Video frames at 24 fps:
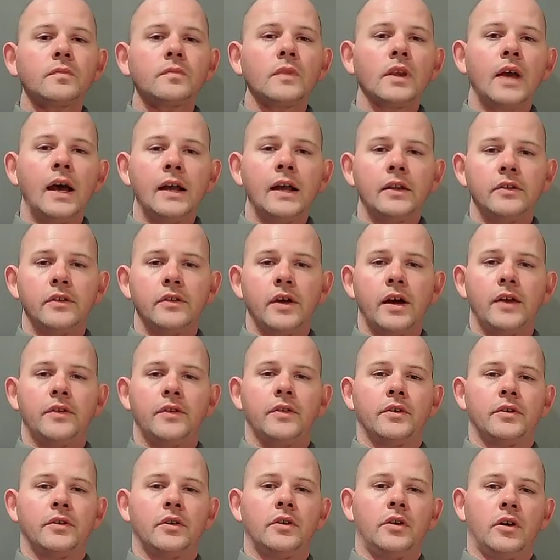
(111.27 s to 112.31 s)
After that,
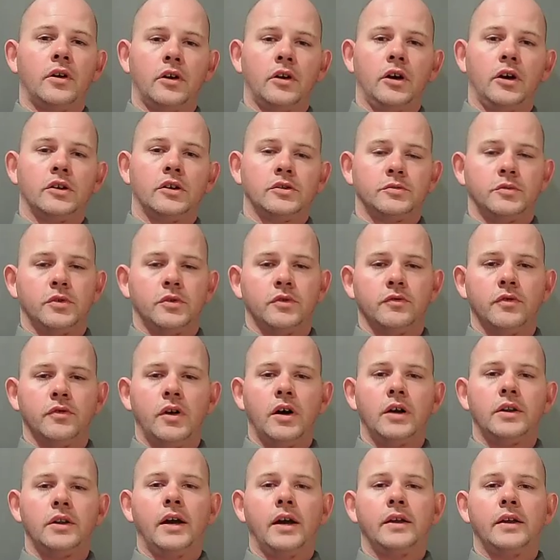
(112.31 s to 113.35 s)
they're no longer eligible to
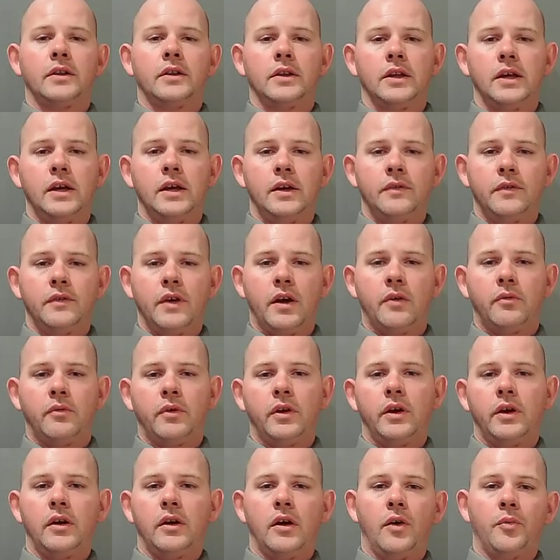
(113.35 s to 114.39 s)
run, they have to leave, and
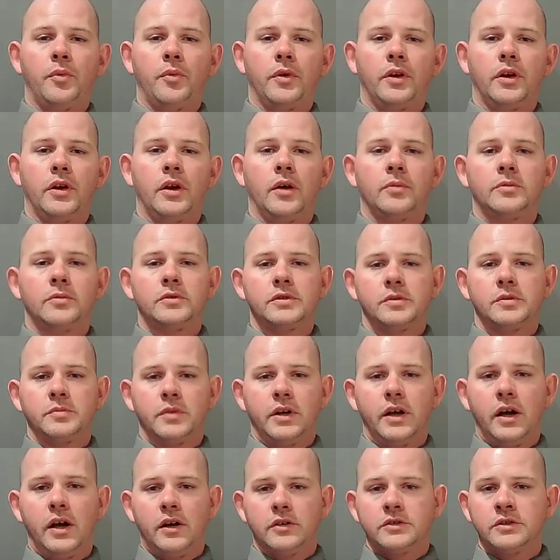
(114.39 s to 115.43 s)
we open it up to
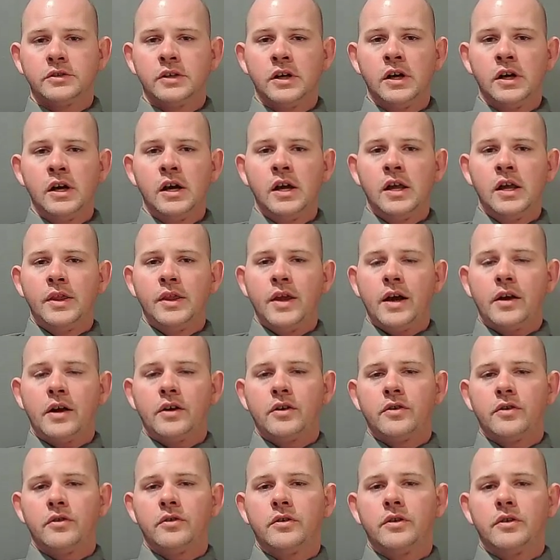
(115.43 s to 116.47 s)
somebody else. That
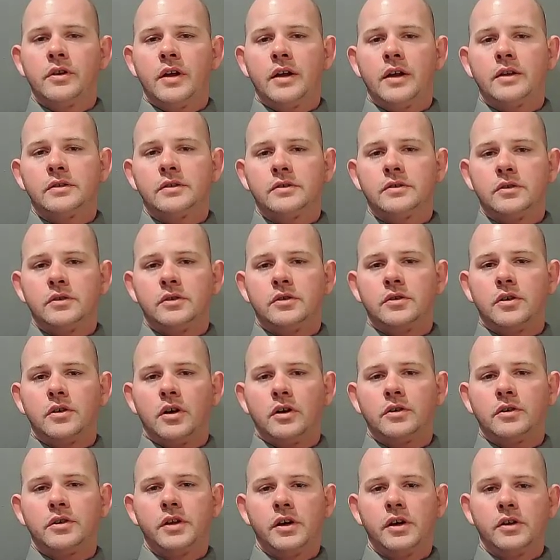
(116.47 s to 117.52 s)

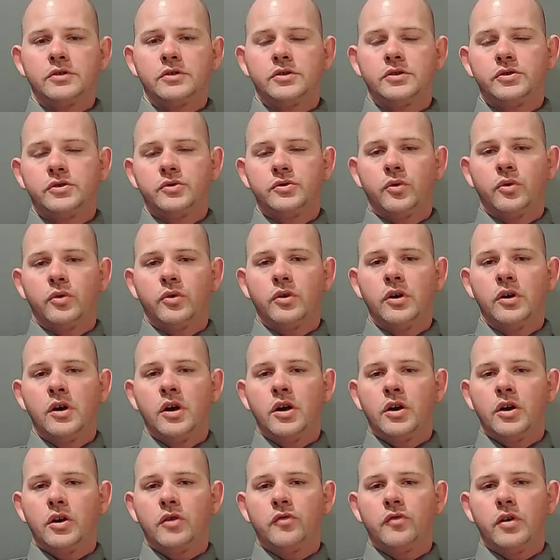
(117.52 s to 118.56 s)
curtails your
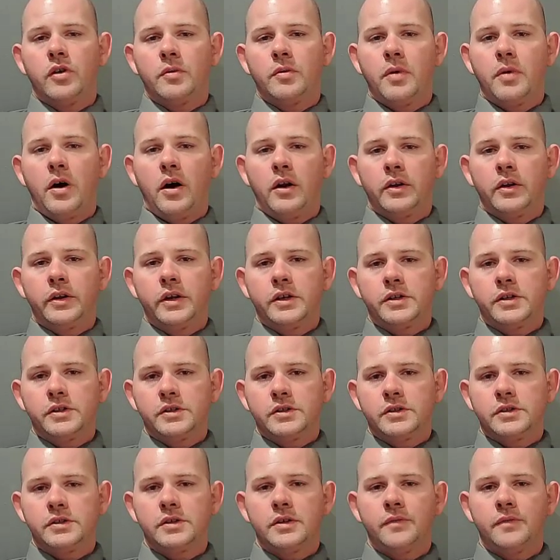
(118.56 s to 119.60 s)
career
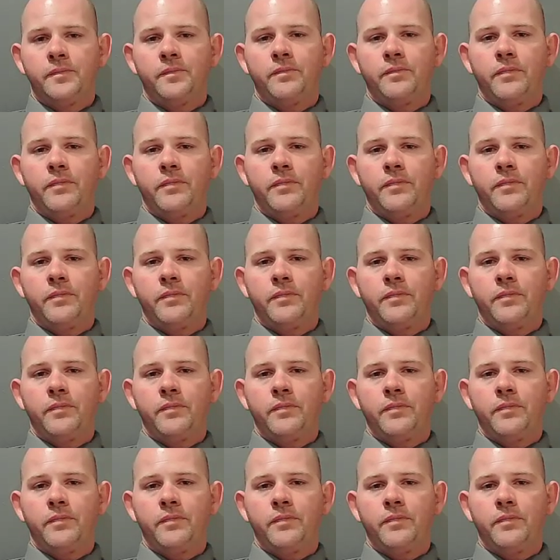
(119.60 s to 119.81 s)
politicians.